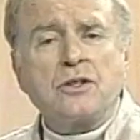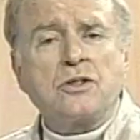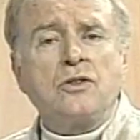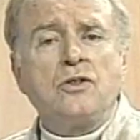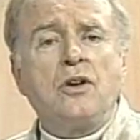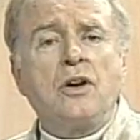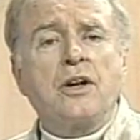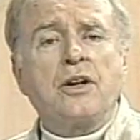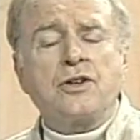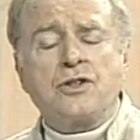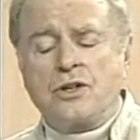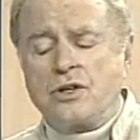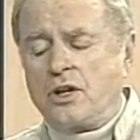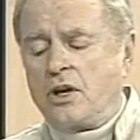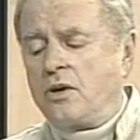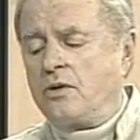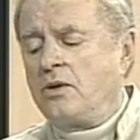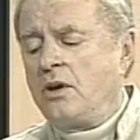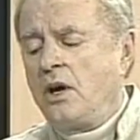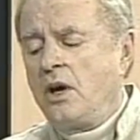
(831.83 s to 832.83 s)
as long as you
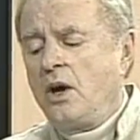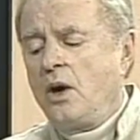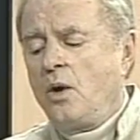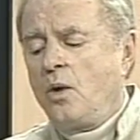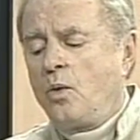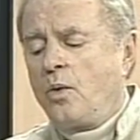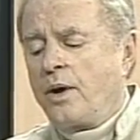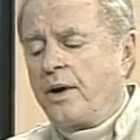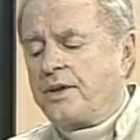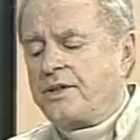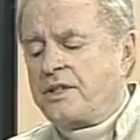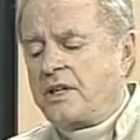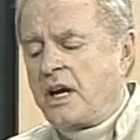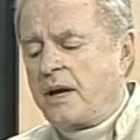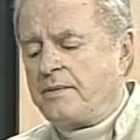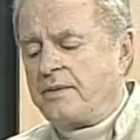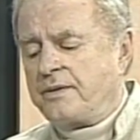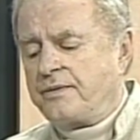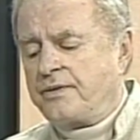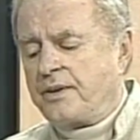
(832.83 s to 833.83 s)
know where it's
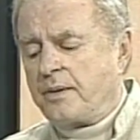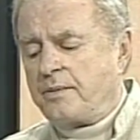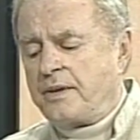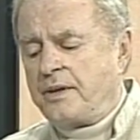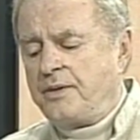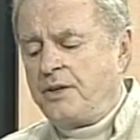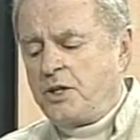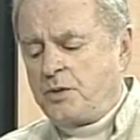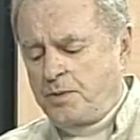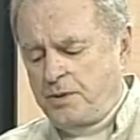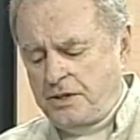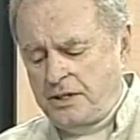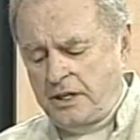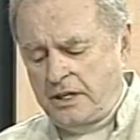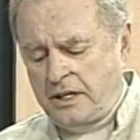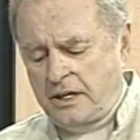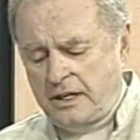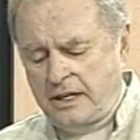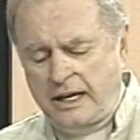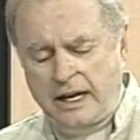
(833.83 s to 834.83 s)
coming from. In this
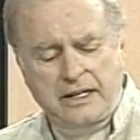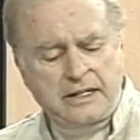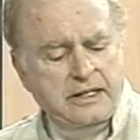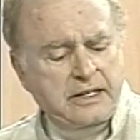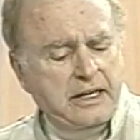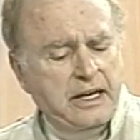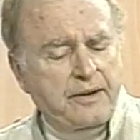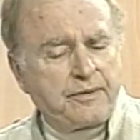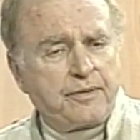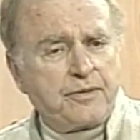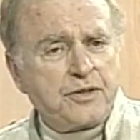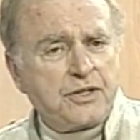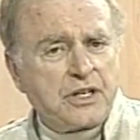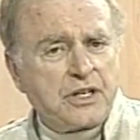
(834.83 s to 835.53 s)
particular case, it came from